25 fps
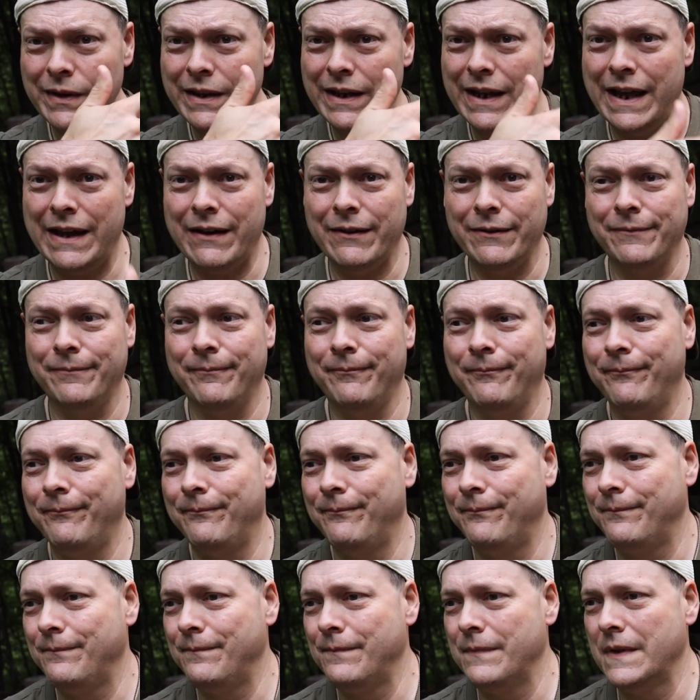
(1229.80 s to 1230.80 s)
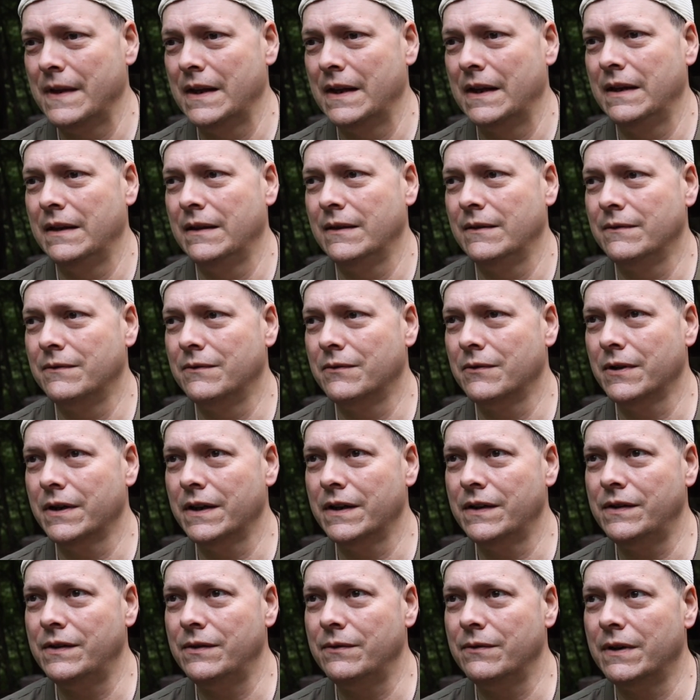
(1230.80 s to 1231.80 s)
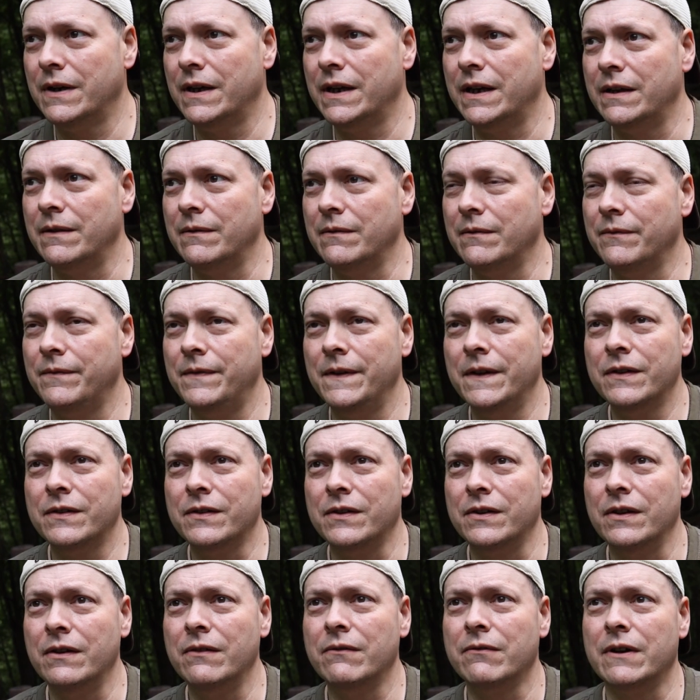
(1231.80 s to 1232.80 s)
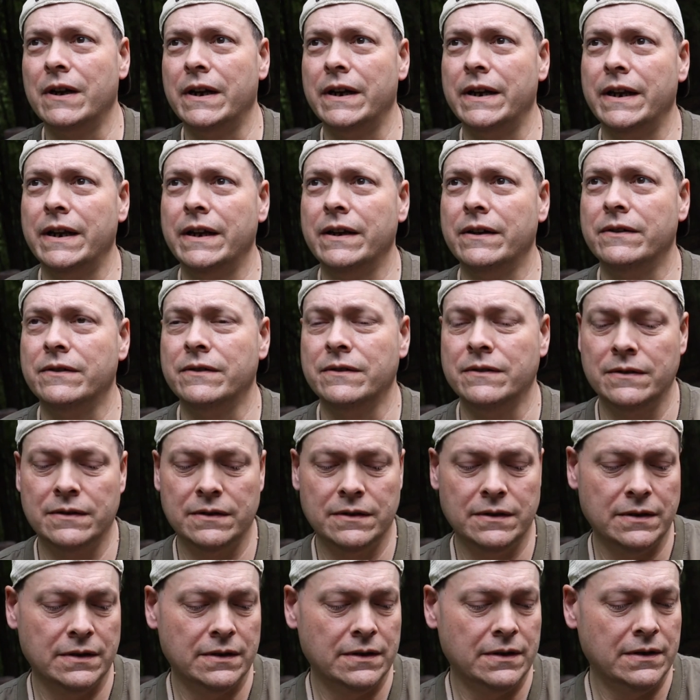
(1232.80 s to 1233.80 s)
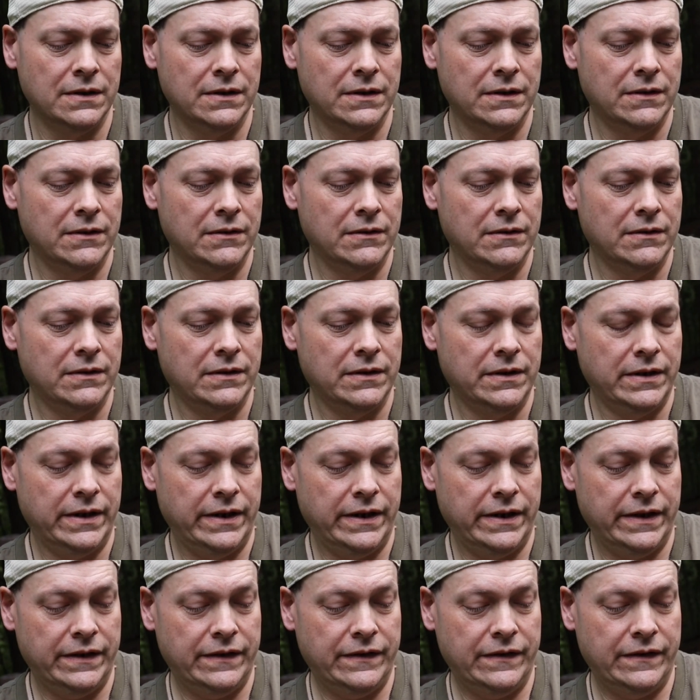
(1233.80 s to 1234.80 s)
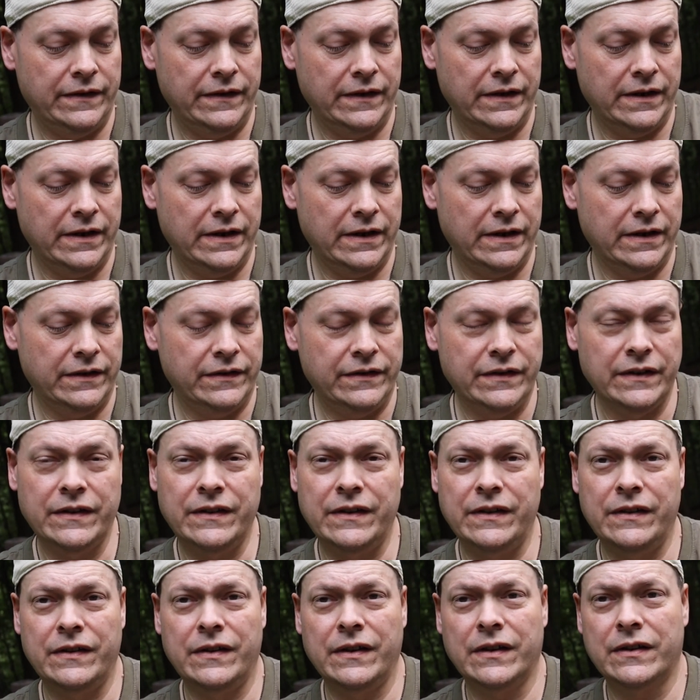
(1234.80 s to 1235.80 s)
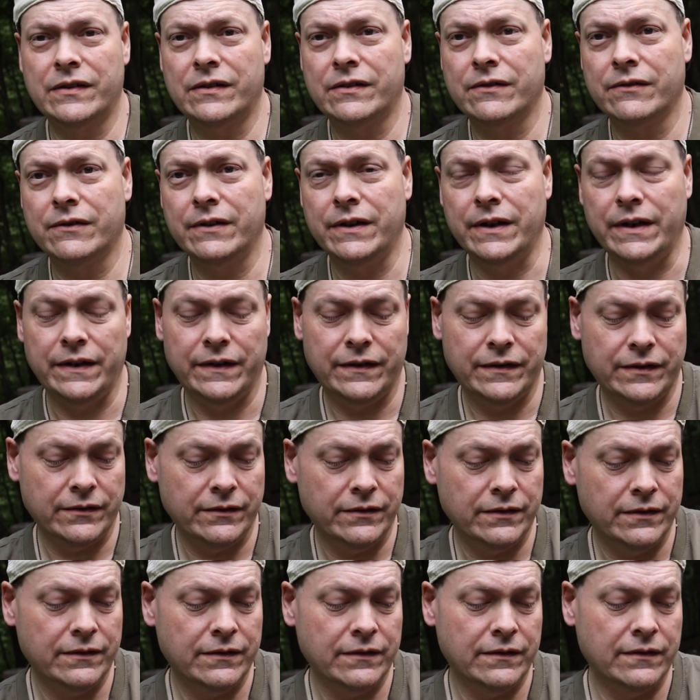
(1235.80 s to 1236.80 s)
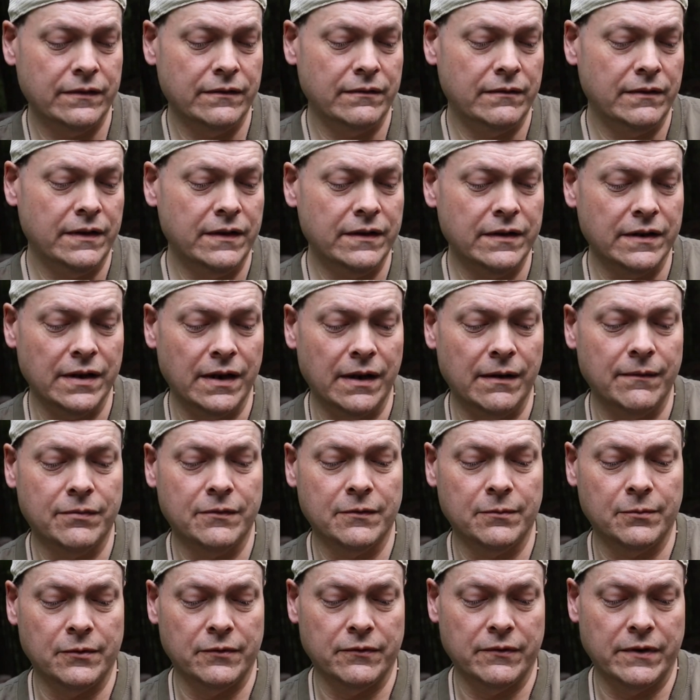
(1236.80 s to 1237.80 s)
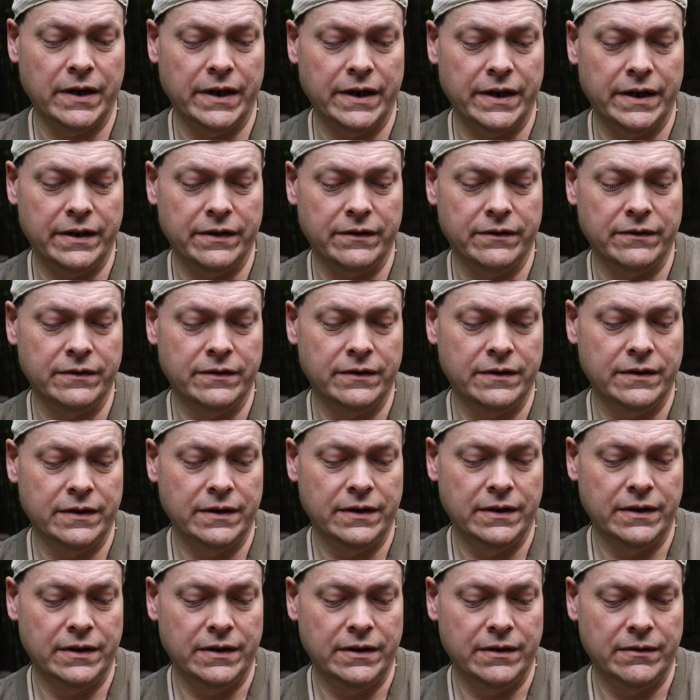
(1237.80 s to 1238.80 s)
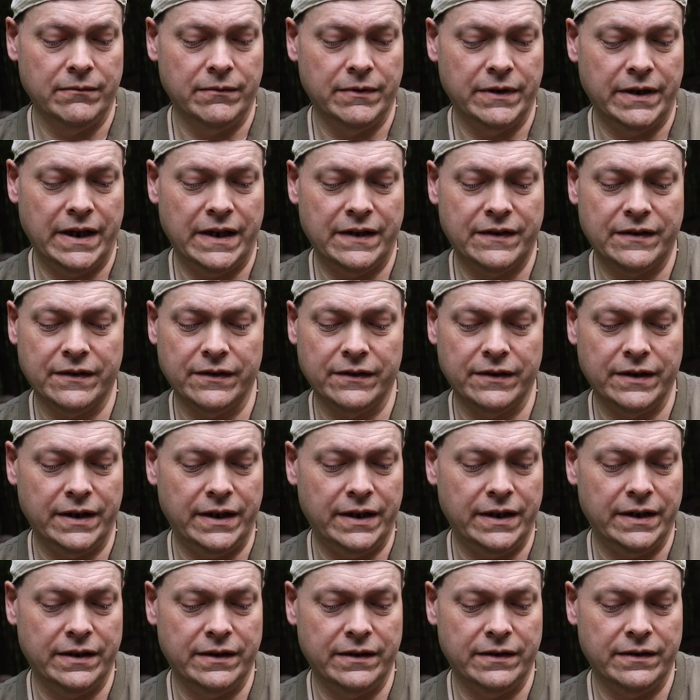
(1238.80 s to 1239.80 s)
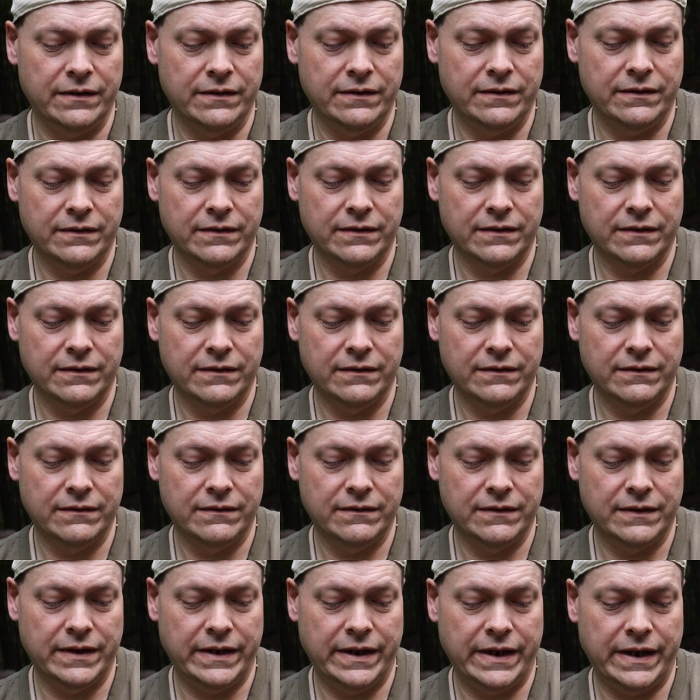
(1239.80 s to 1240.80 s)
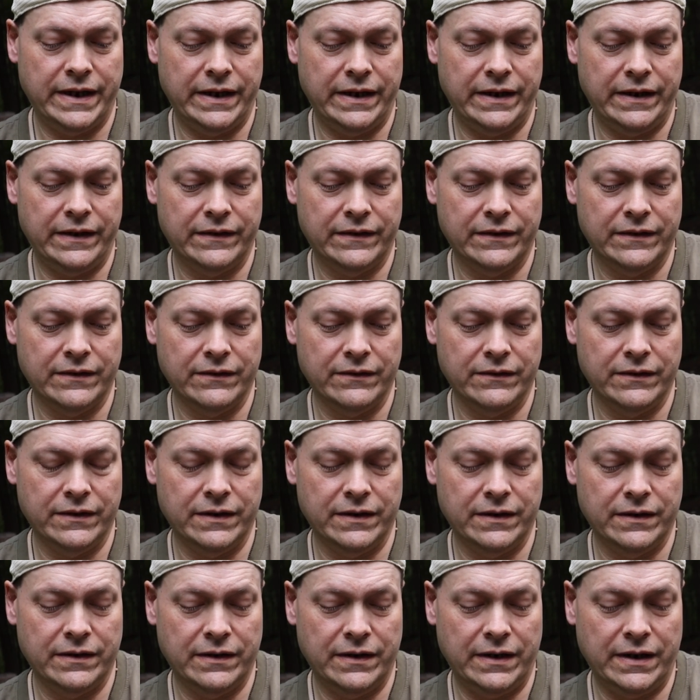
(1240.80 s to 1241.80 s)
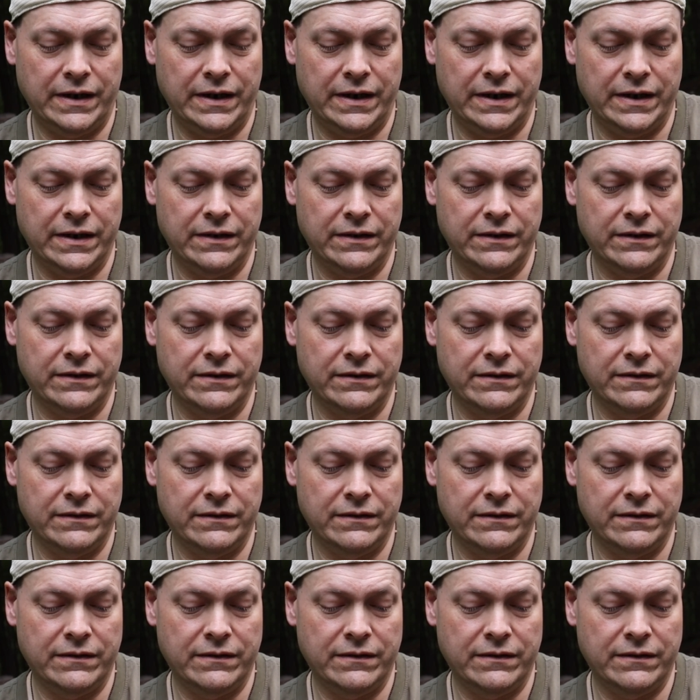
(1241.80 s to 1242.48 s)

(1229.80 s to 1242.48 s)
now before it gets too hot. It feels good right now. It's uh, 66 degrees, so it's it's comfortable right now. But that's going to end. That is going to end